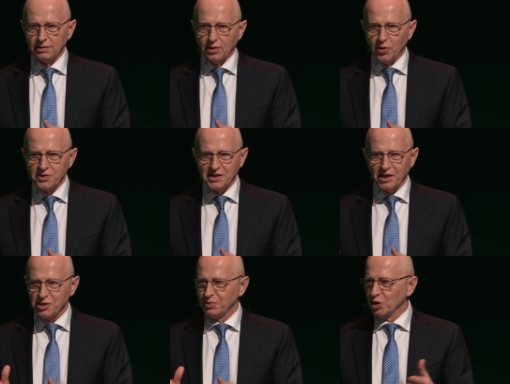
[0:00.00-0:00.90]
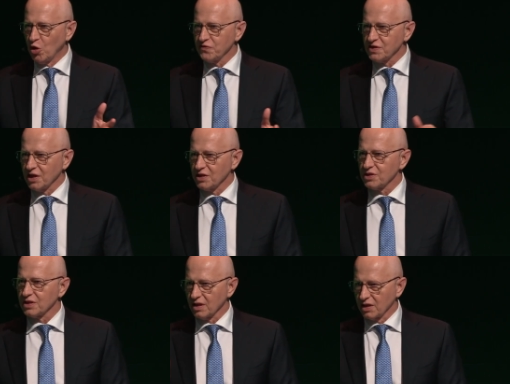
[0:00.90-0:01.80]
on stage but off
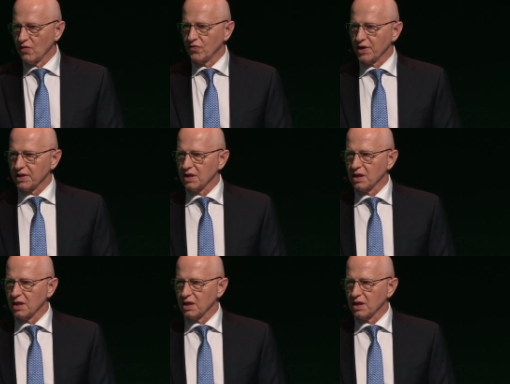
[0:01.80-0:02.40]
stage and offering